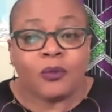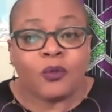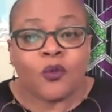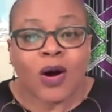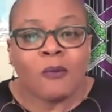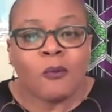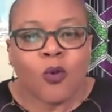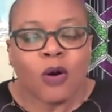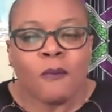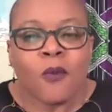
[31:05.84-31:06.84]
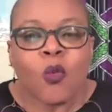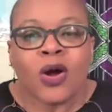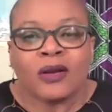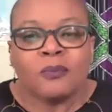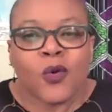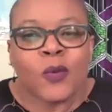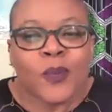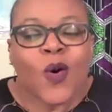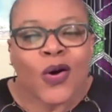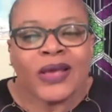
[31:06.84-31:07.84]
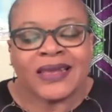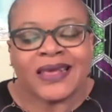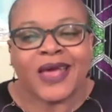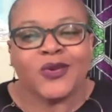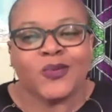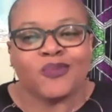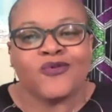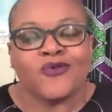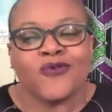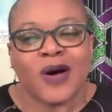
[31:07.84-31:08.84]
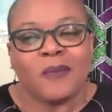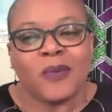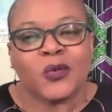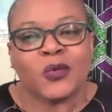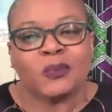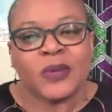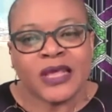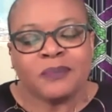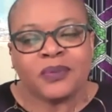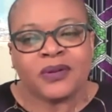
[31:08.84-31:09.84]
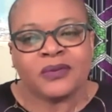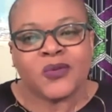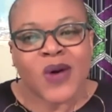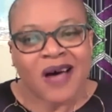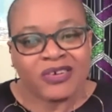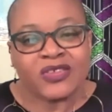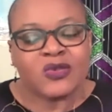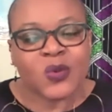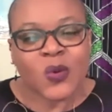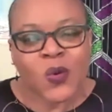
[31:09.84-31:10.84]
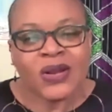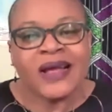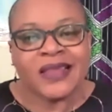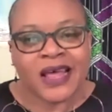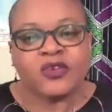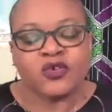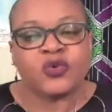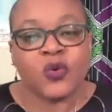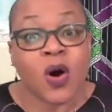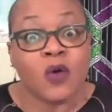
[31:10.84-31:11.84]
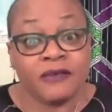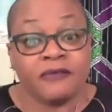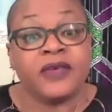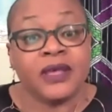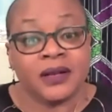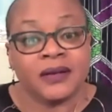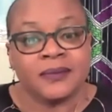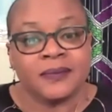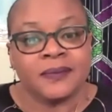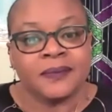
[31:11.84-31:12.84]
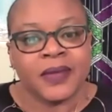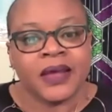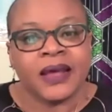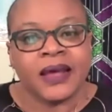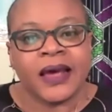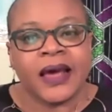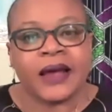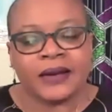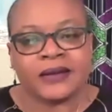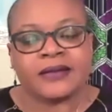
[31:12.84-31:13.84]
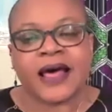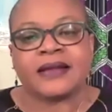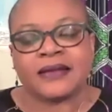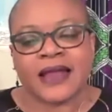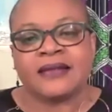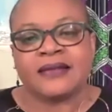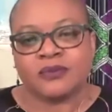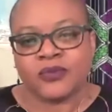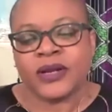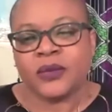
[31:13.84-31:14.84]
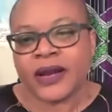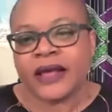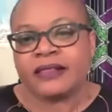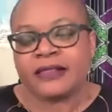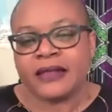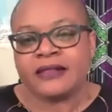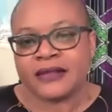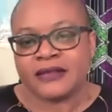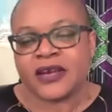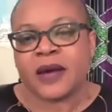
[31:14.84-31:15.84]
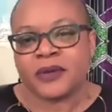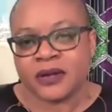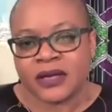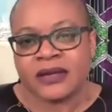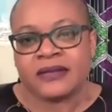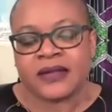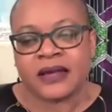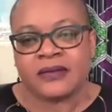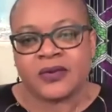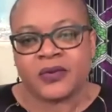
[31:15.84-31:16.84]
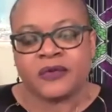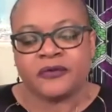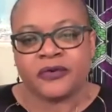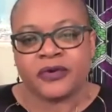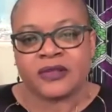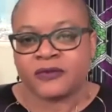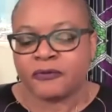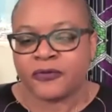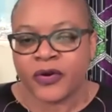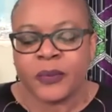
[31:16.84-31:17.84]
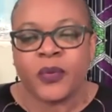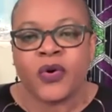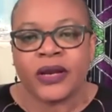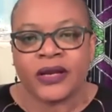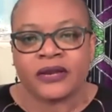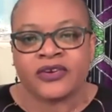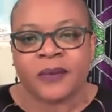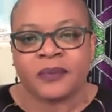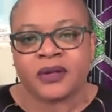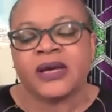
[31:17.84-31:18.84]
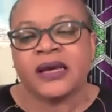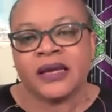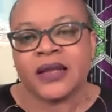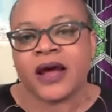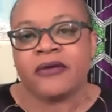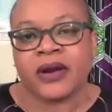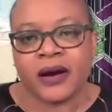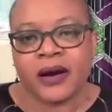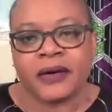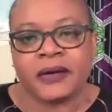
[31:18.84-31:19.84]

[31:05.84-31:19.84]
what more point can you prove about people who have a soul than to show how they feel? And that's really what I think this chapter is doing for us. It's a very poignant chapter in that regard.